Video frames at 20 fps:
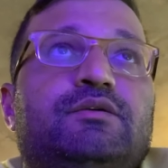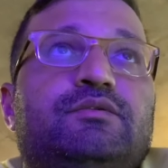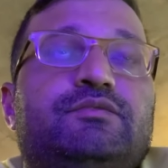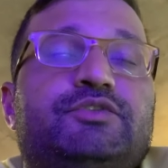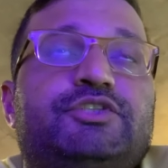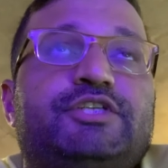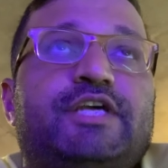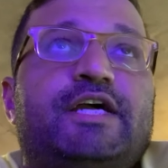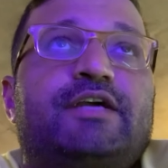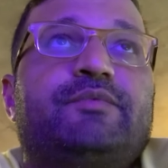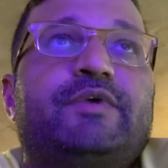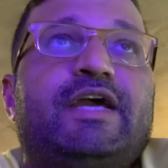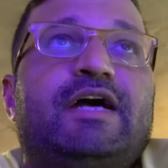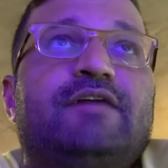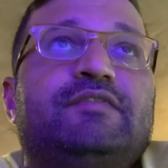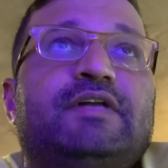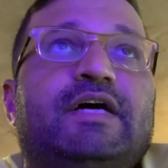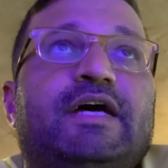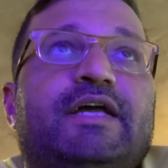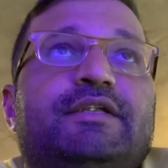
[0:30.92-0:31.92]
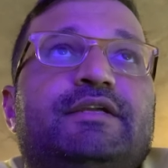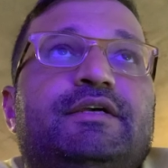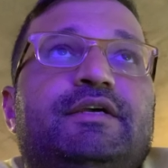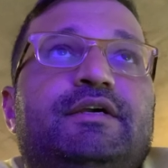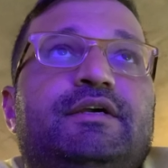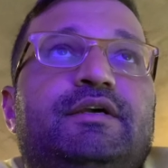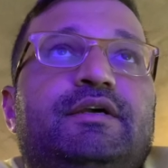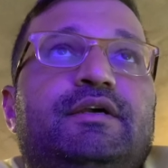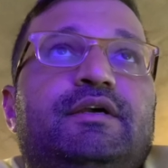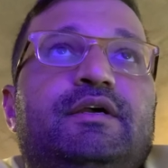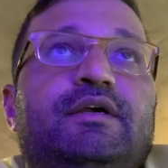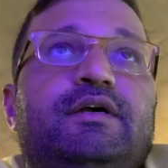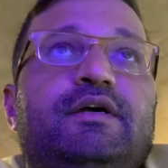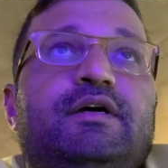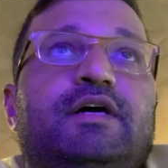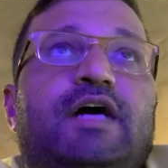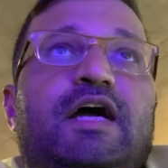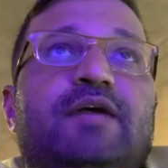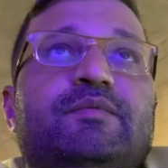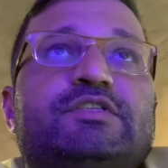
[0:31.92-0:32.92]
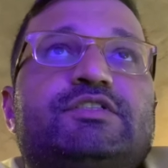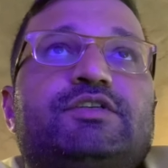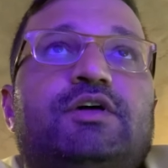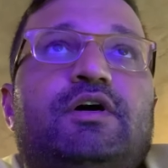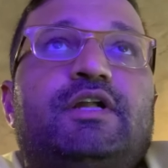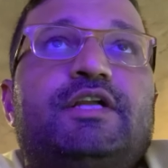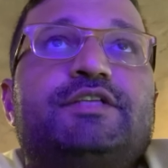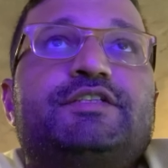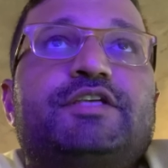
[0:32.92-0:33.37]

Check, we have that. I am astonished